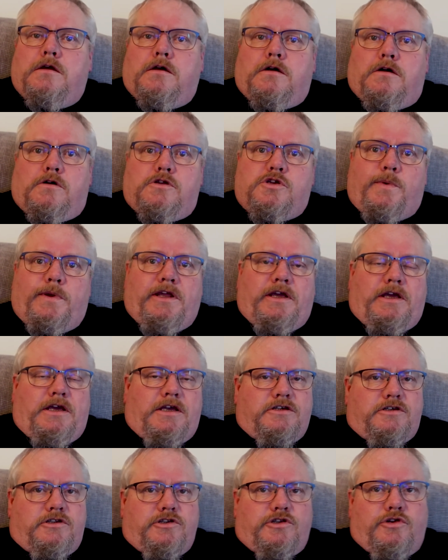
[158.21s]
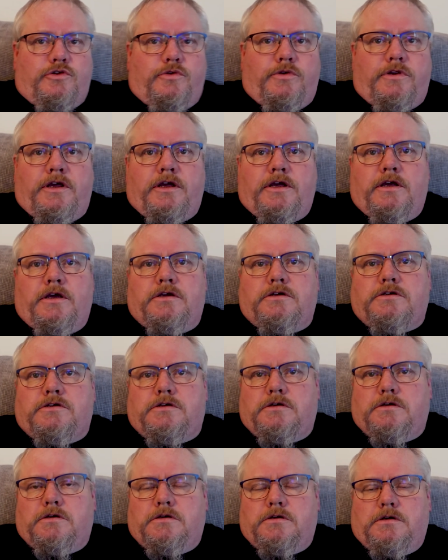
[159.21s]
Or 20 years and 2 days.